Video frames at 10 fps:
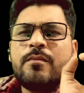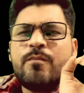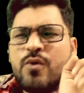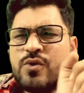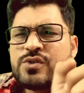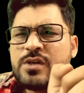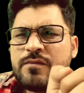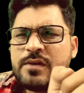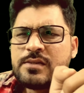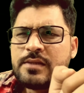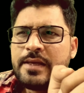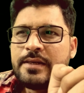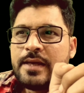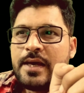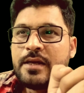Most of us
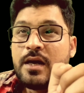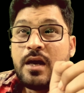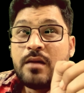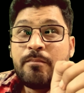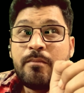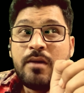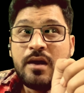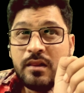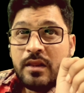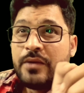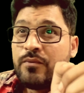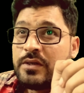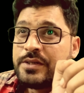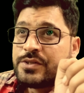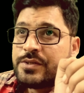think that our
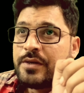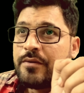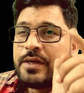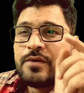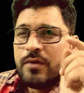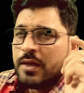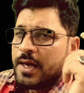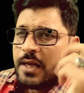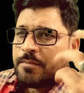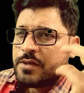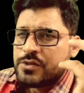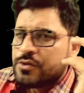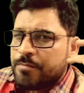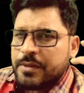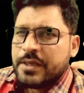bilingual dictionary will help us
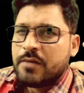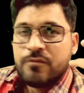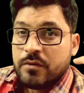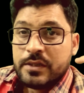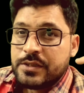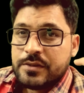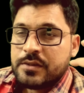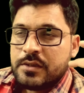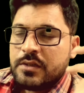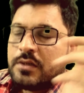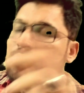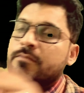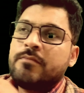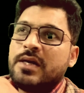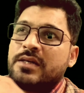to become fluent,
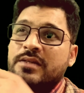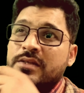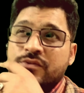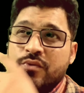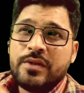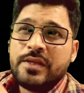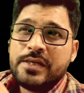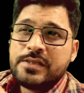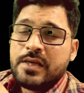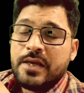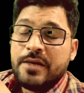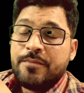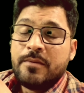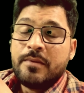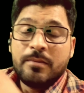but the truth is it
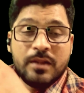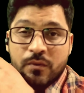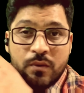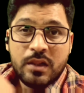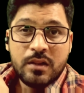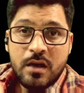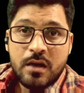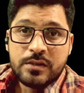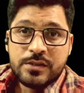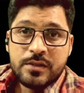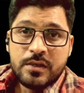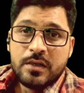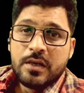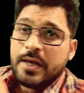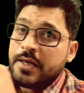probably will not,
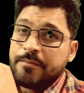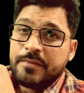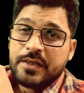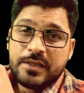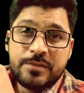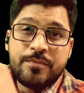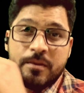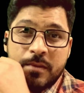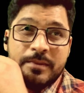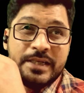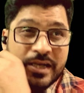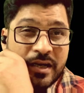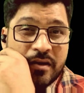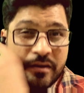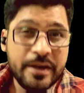and it probably
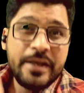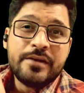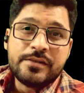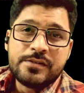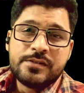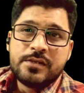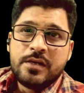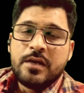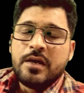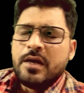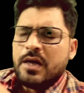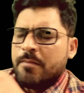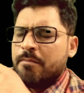hurting us. A